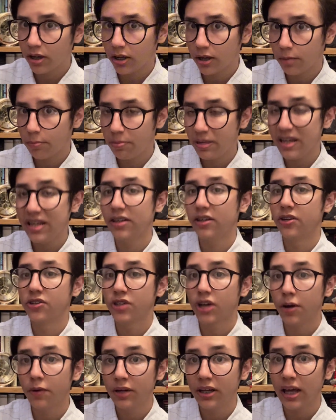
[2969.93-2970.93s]
peers
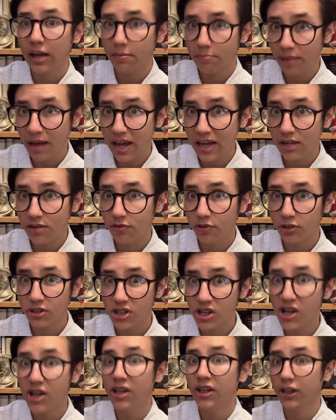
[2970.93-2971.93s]
only get paid for
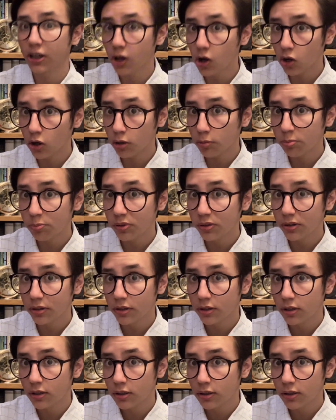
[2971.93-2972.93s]
turning up,
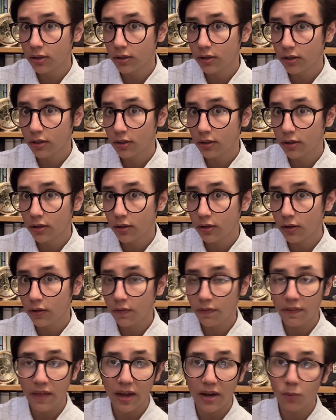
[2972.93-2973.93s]

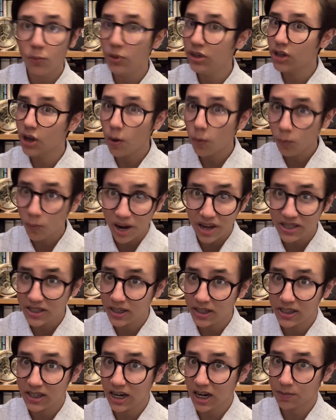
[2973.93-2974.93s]
then we don't waste any
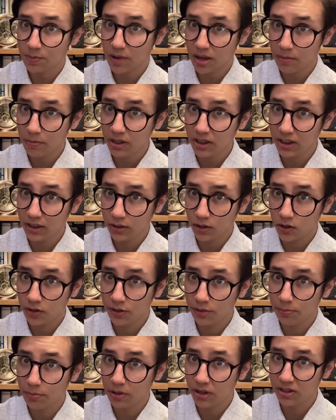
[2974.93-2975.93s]
taxpayer money on a
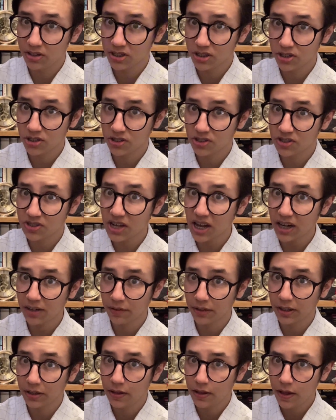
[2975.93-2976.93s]
politician's
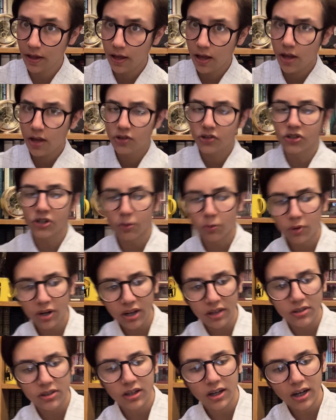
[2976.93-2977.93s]
salary. So what
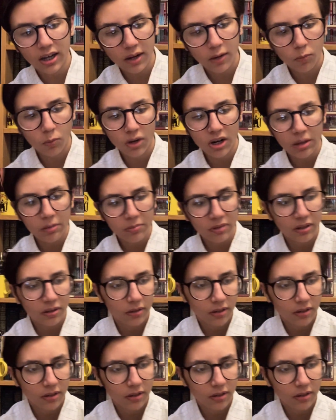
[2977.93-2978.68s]
I'm